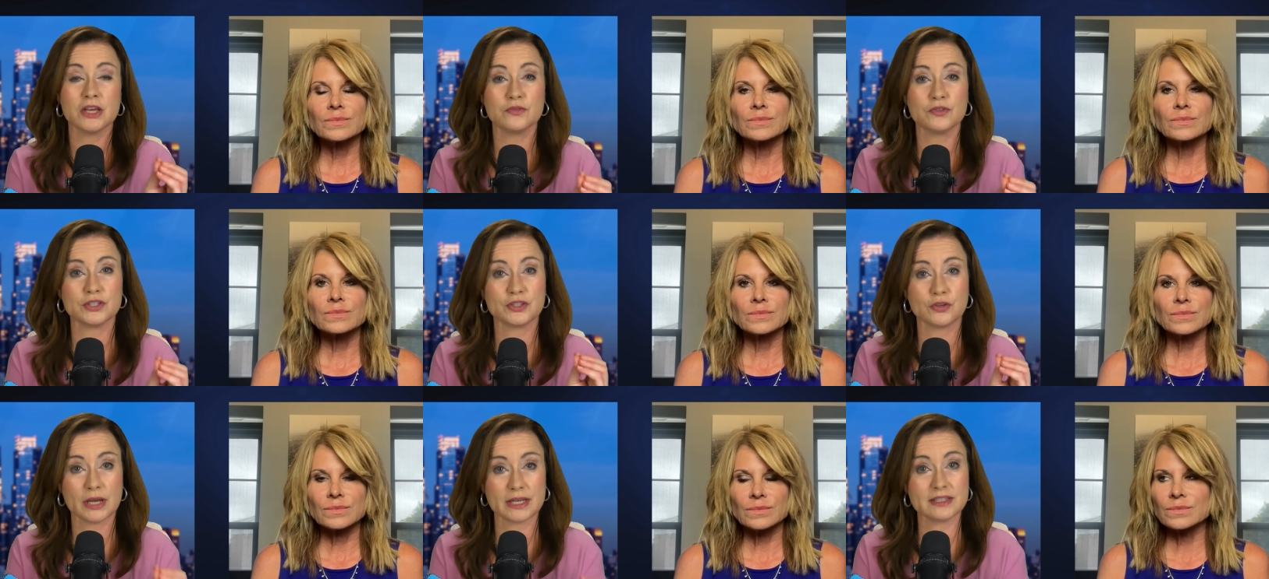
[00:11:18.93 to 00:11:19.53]
Speaker 1: so
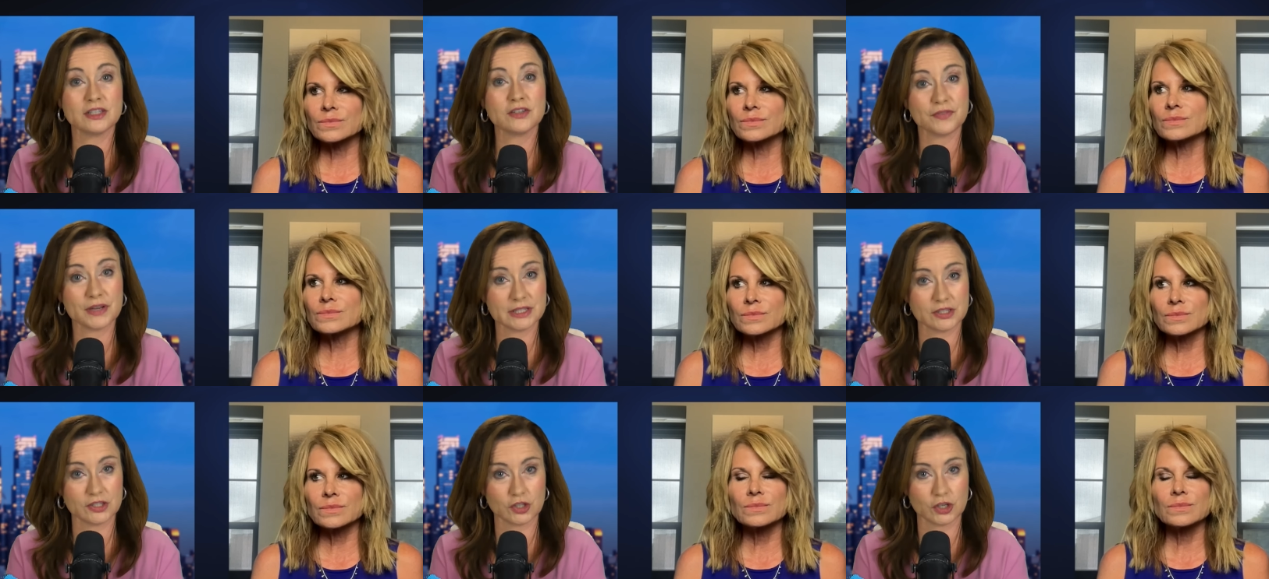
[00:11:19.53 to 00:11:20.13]
as a defense
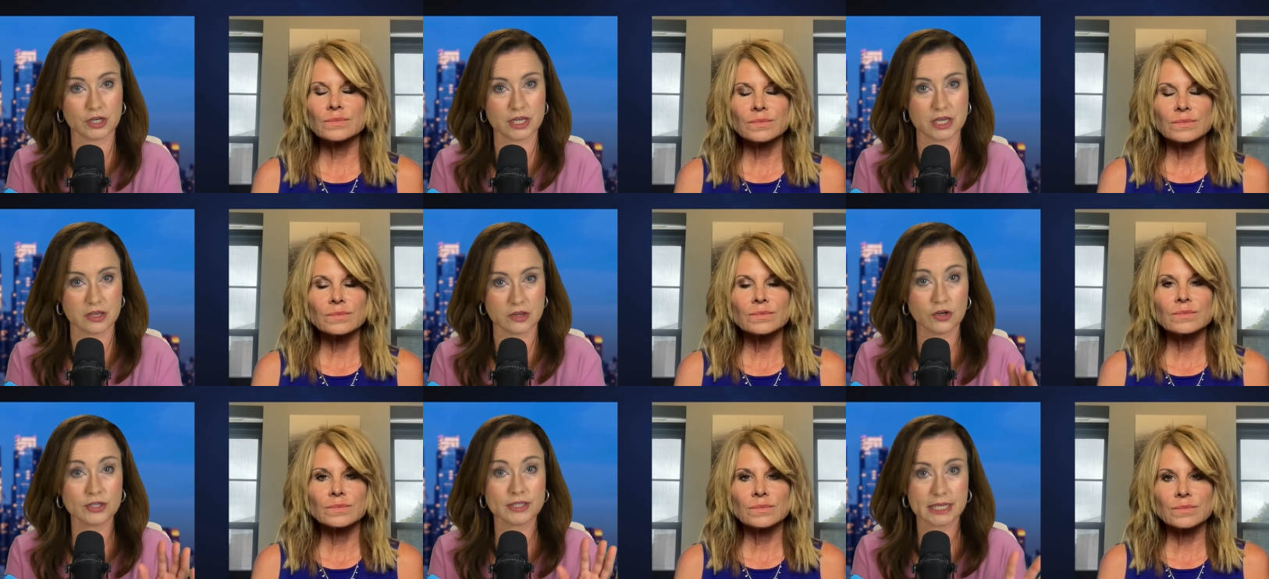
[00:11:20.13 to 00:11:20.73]
attorney, you're
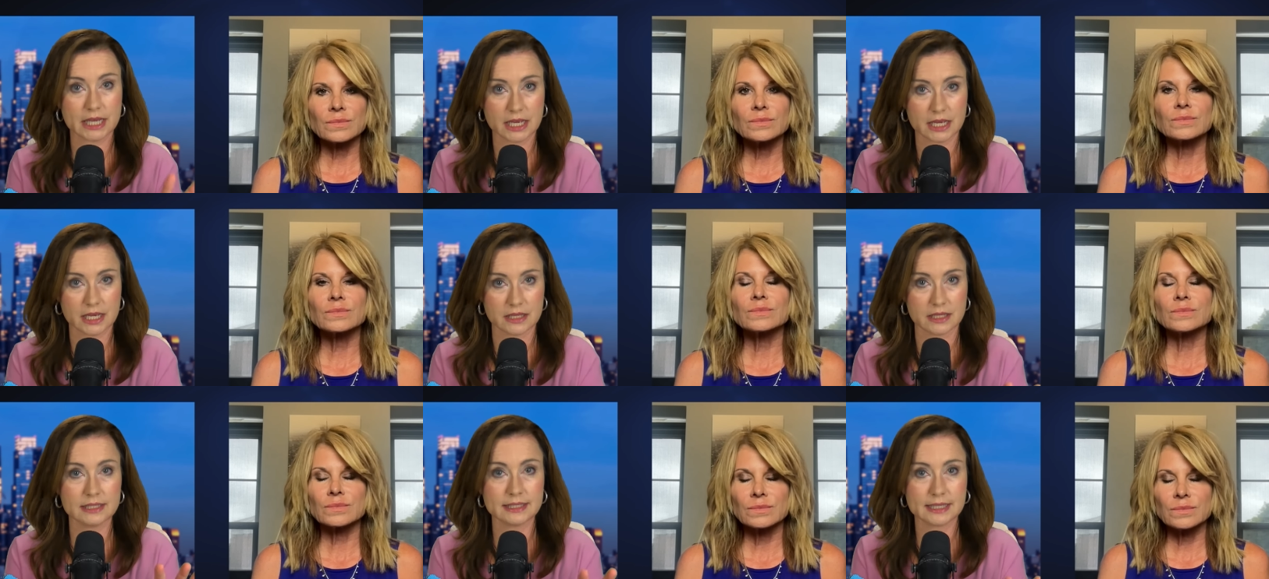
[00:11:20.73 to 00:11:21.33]
saying
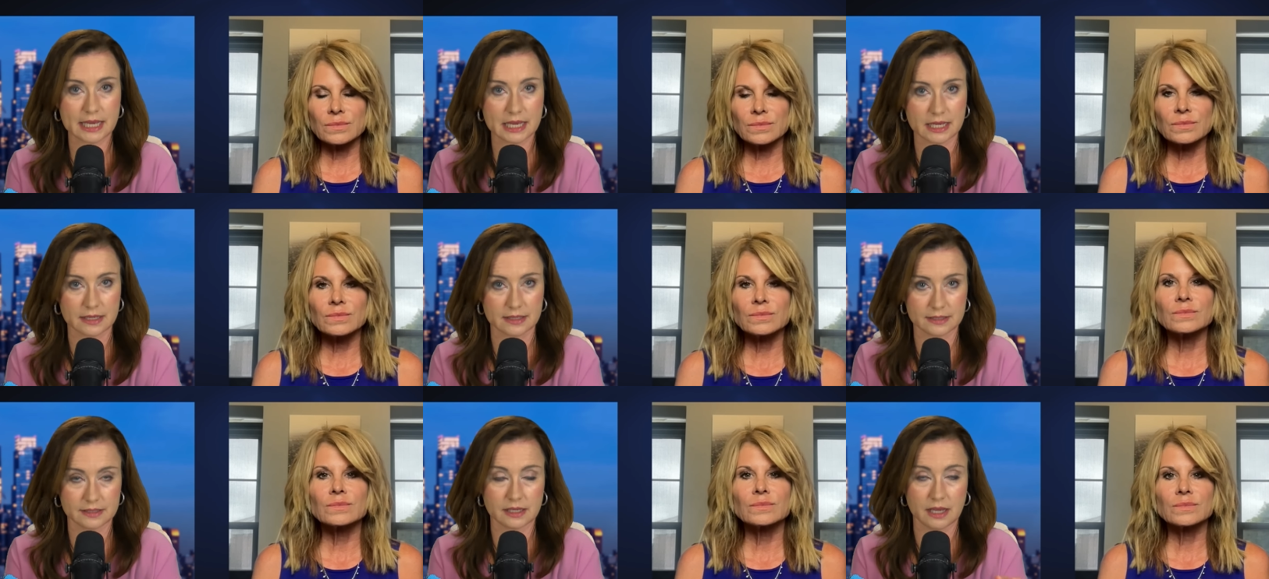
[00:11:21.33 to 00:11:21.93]
this
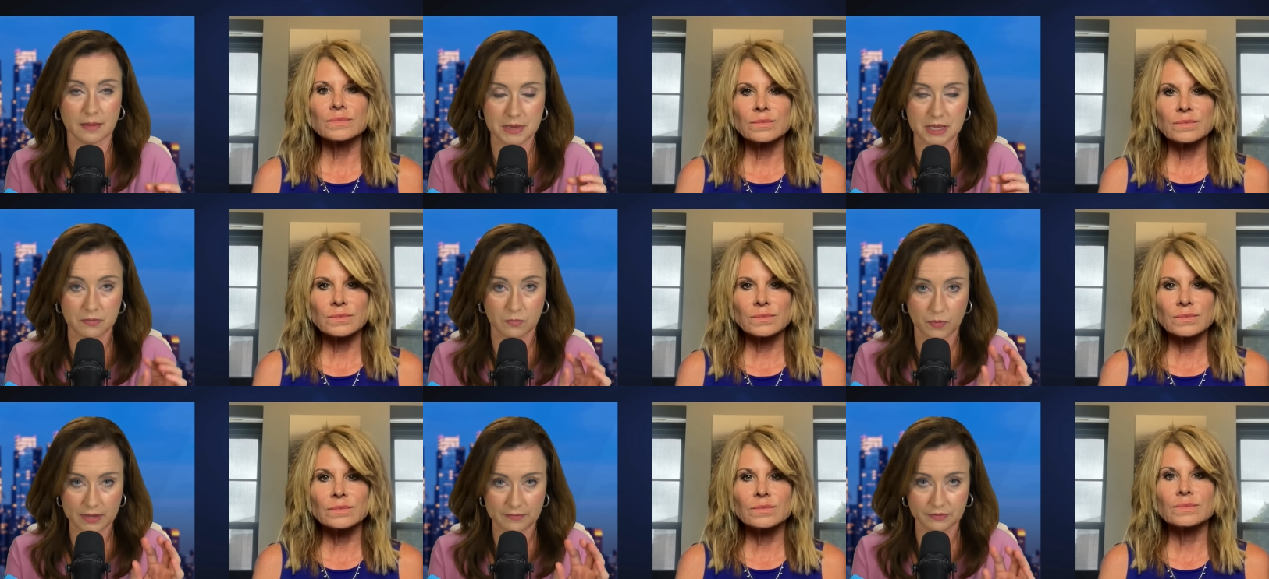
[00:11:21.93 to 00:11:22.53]
case, I mean, we
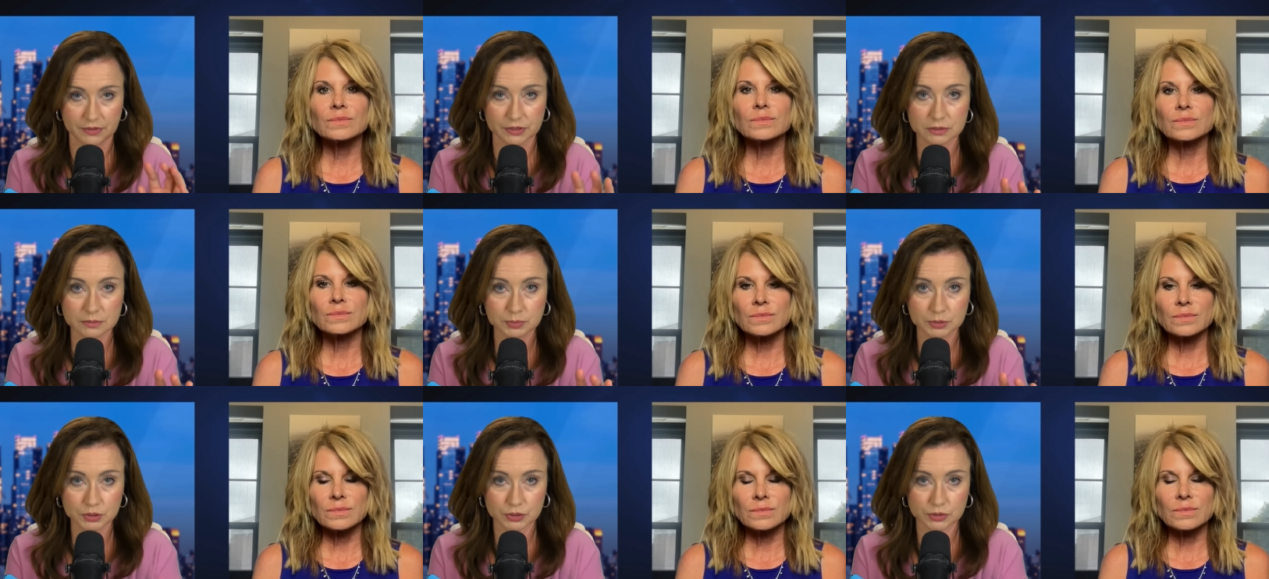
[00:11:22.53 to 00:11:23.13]
have little
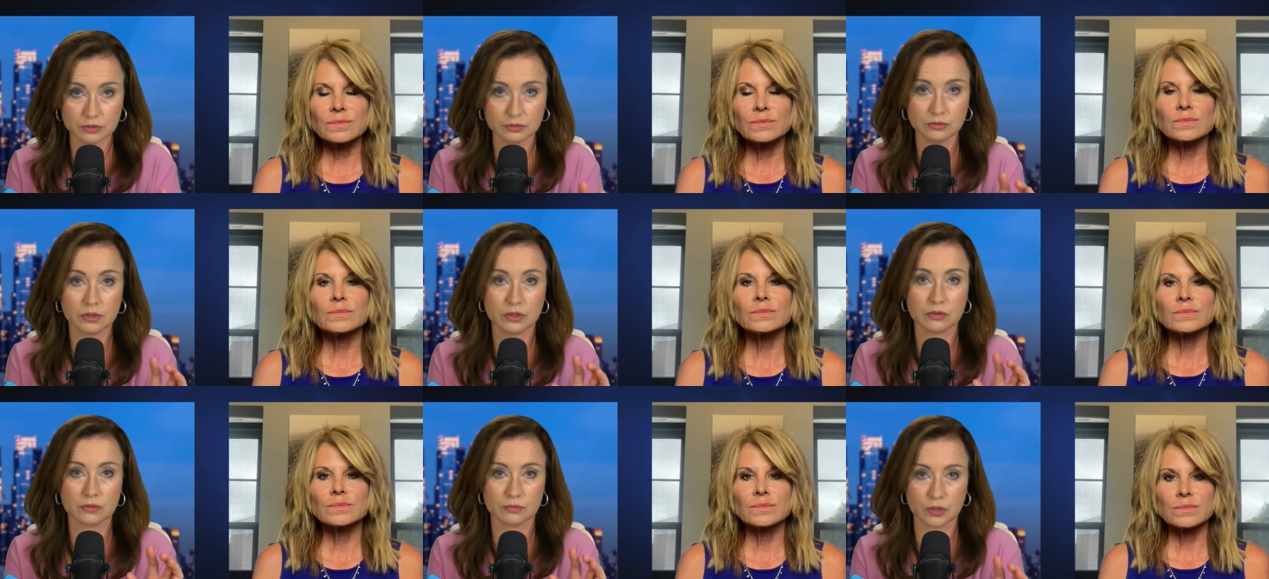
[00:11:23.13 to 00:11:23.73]
Blu
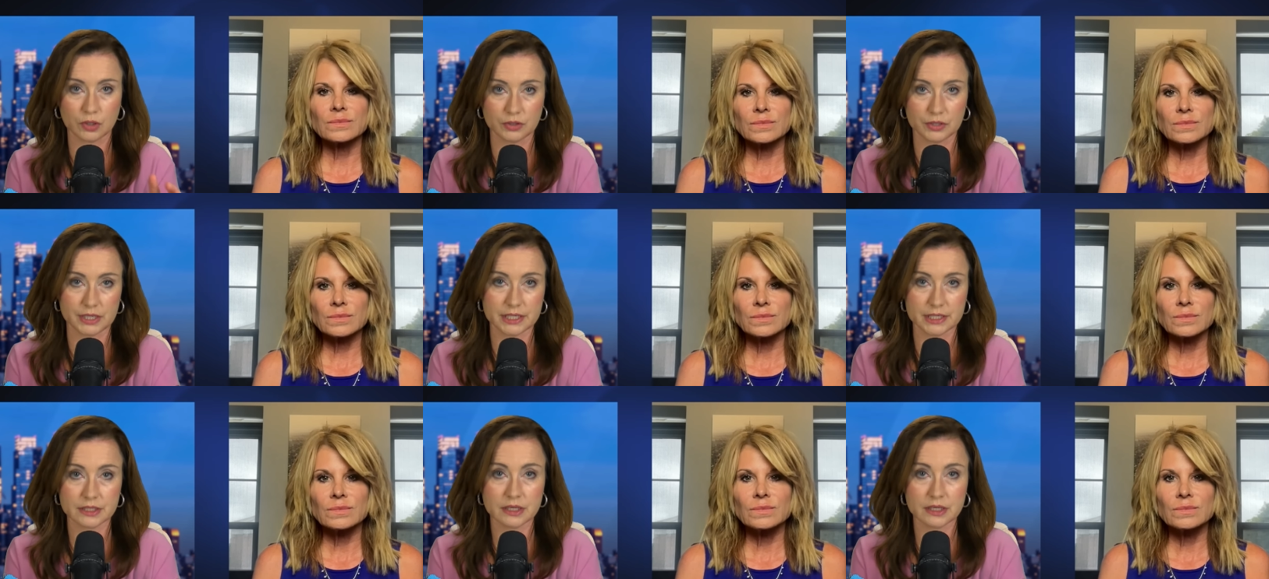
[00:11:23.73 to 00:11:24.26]
Rolland,